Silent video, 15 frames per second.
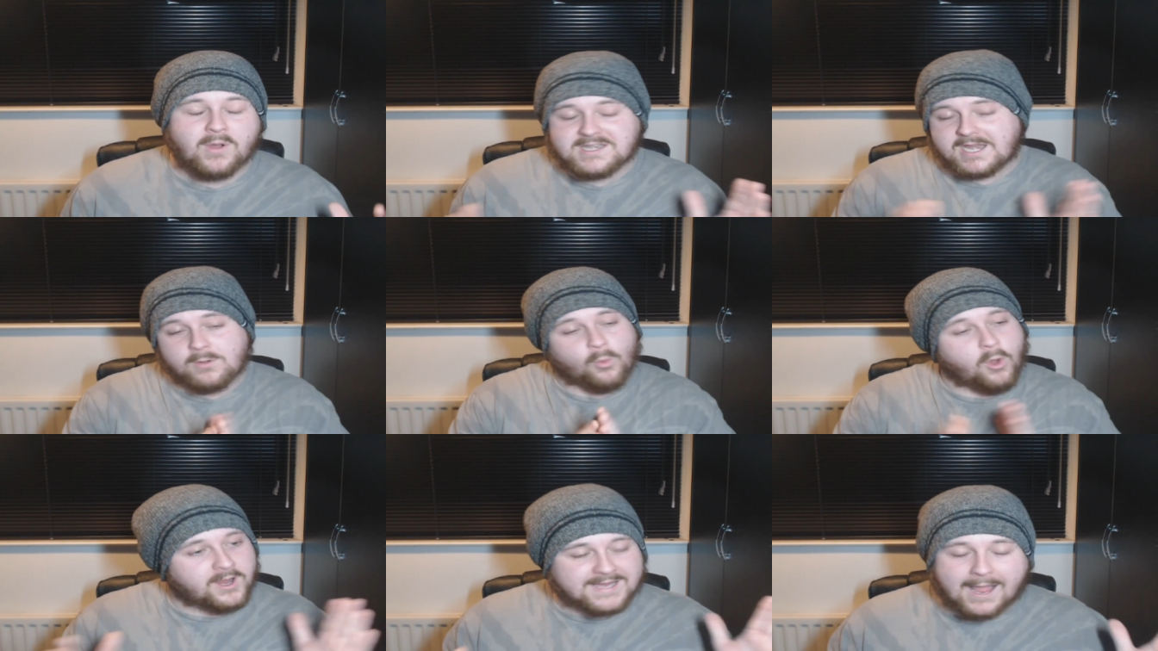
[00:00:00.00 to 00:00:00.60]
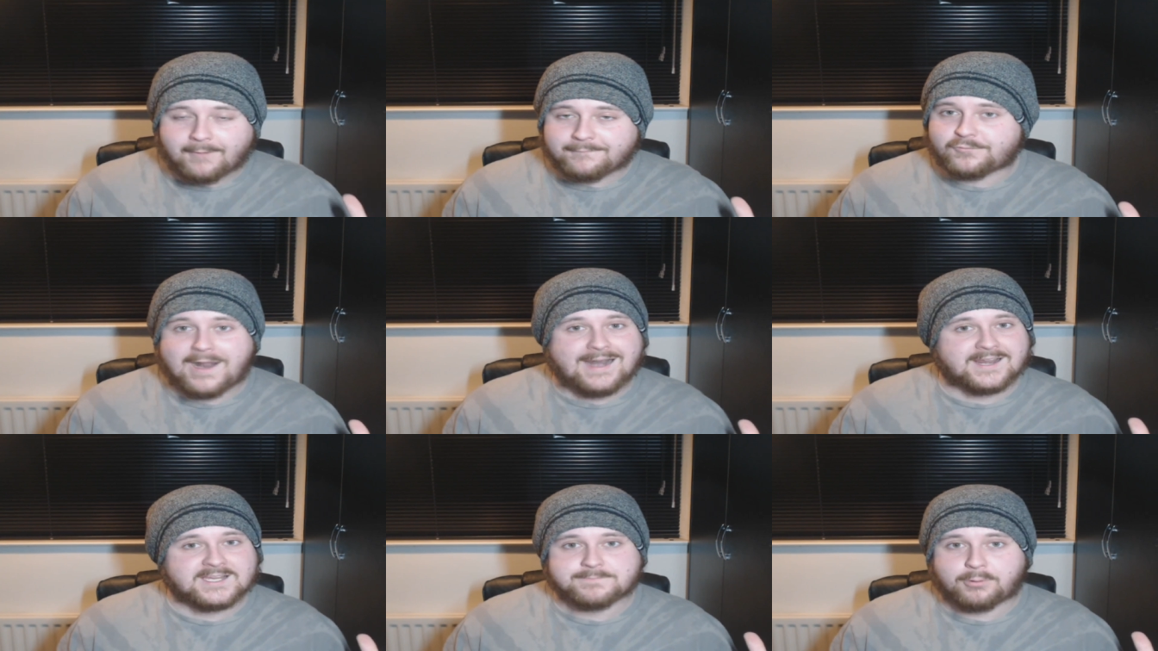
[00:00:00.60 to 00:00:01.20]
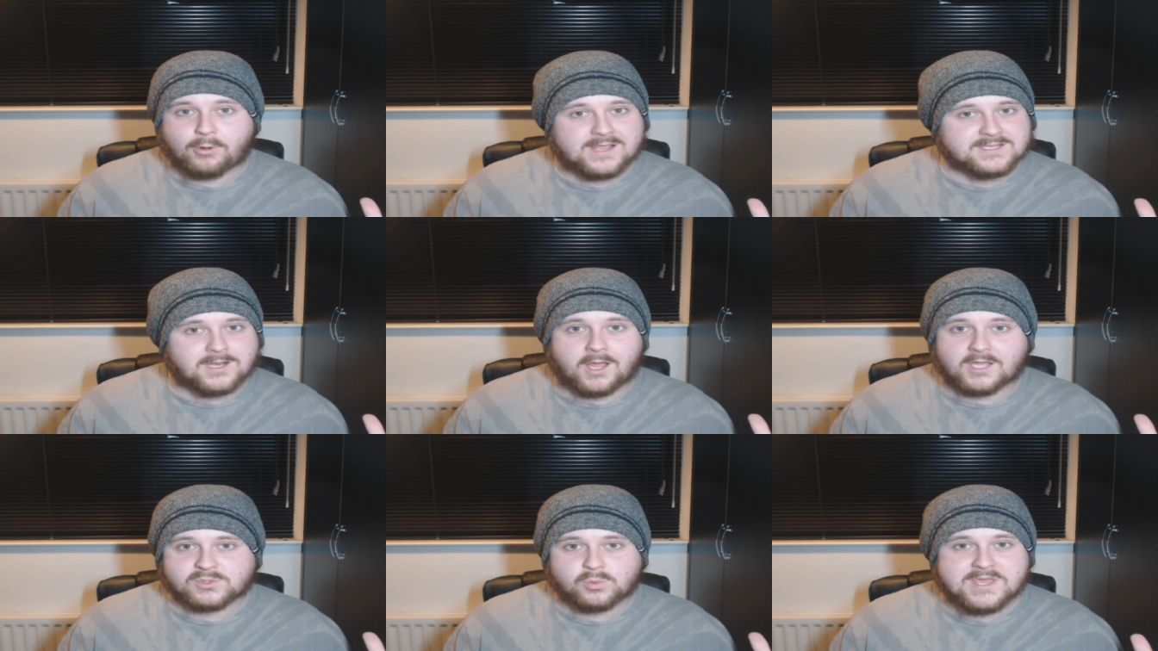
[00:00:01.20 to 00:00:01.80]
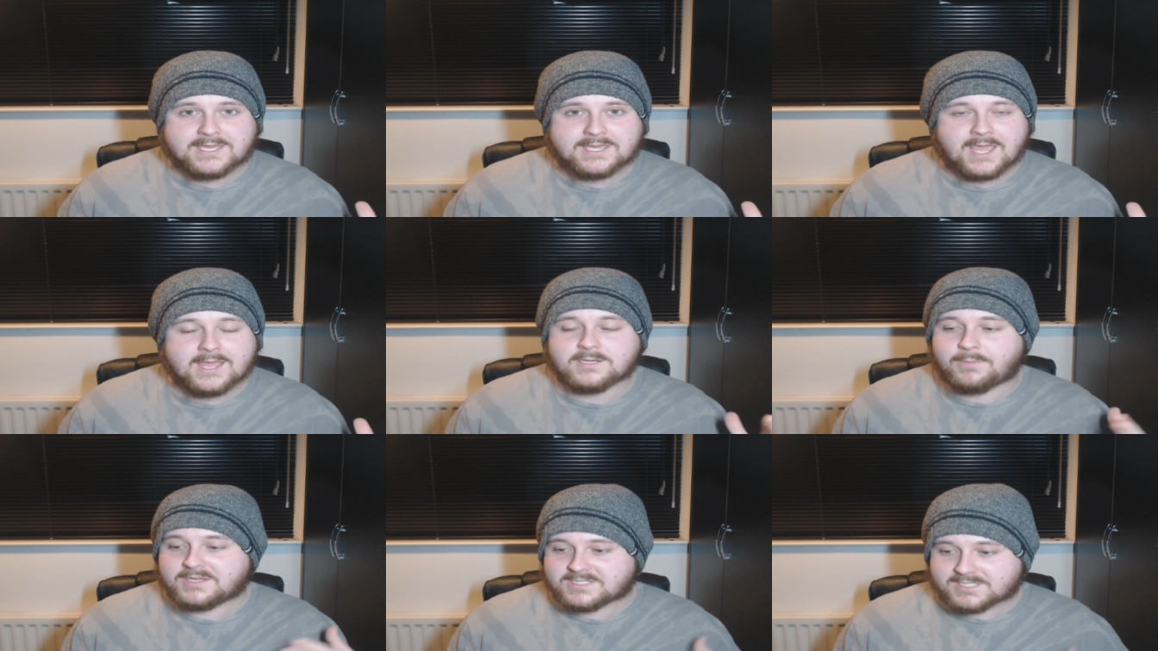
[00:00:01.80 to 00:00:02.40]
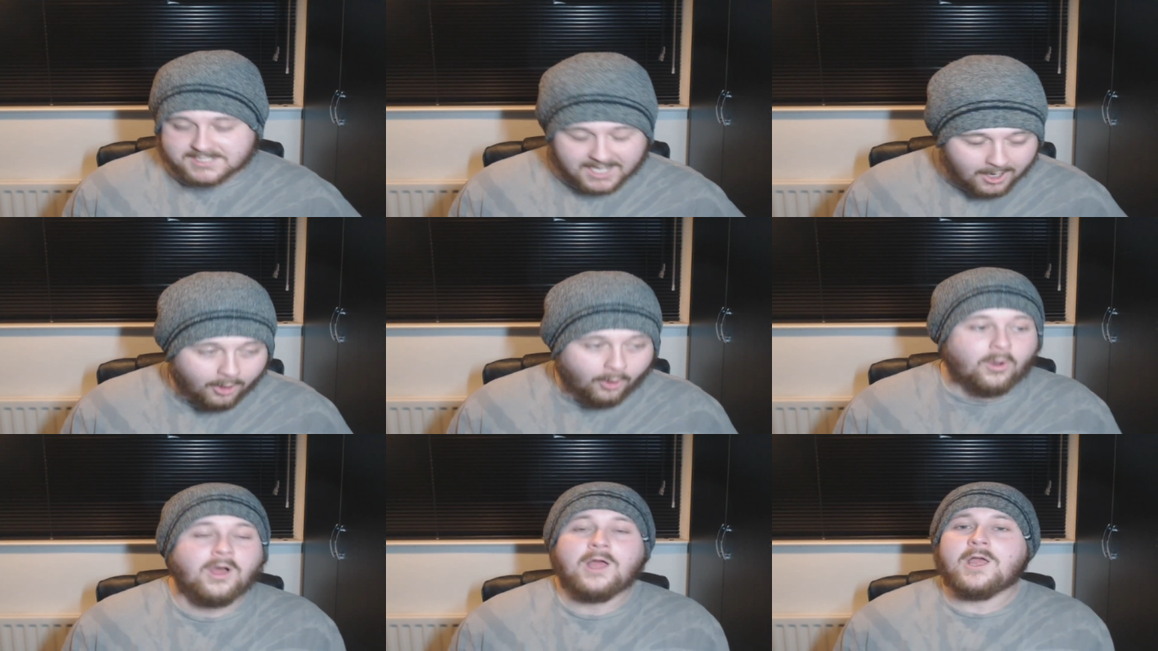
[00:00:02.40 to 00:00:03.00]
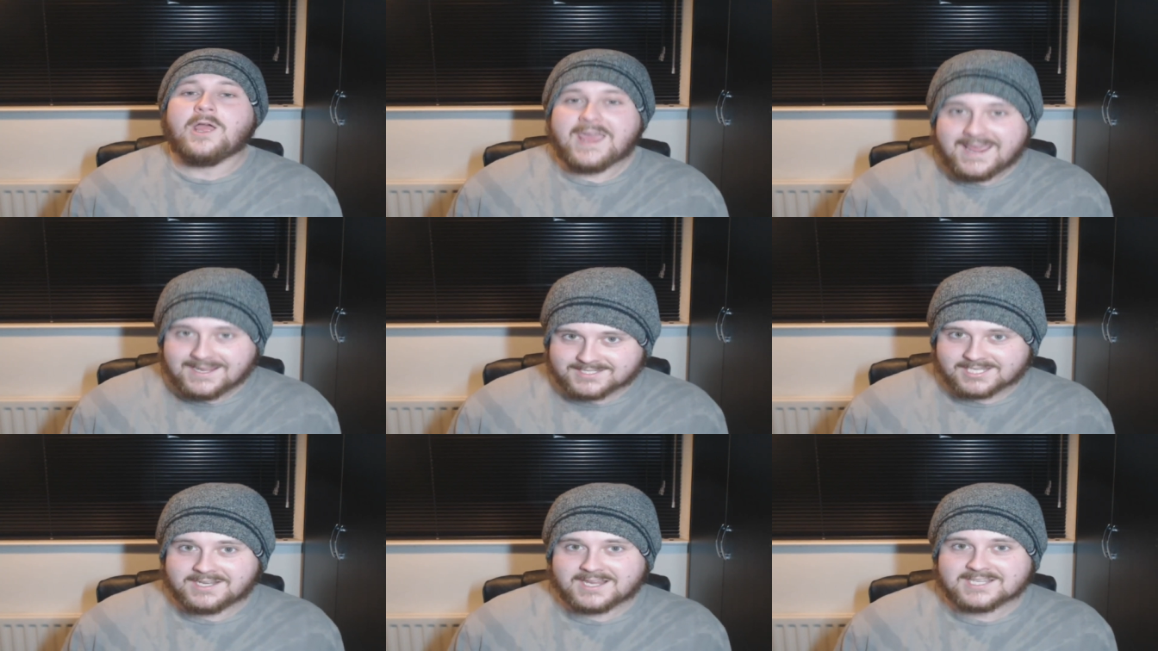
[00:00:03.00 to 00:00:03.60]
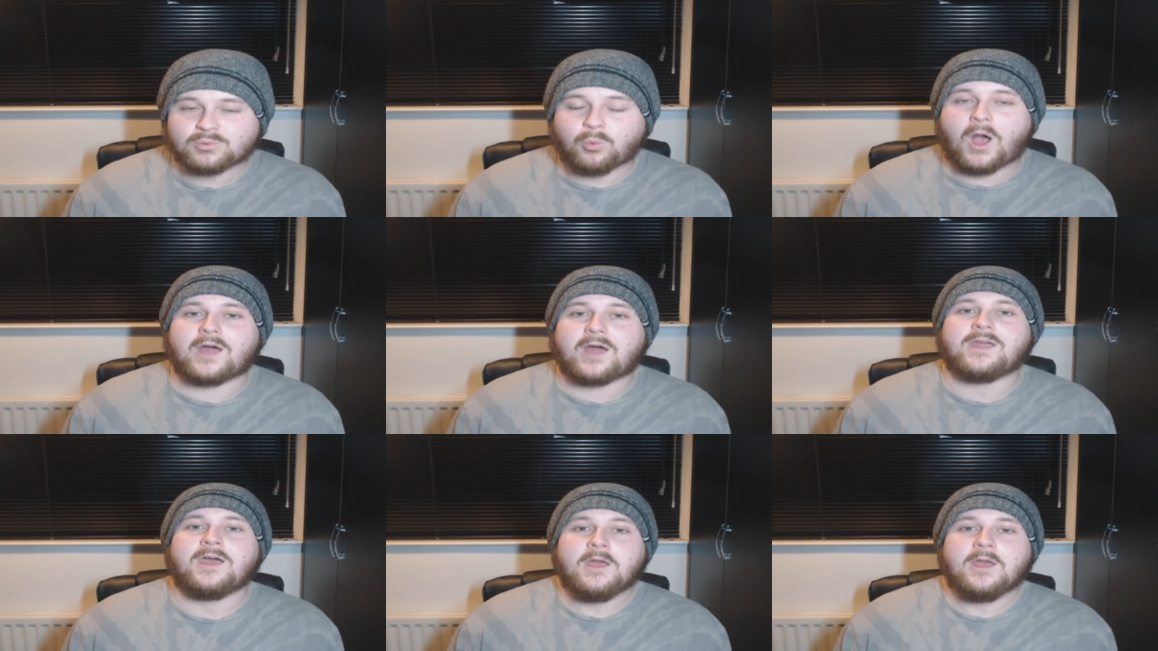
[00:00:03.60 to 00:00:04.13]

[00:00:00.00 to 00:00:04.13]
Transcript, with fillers: It didn't work out for Alex Perez last weekend, but still into this one.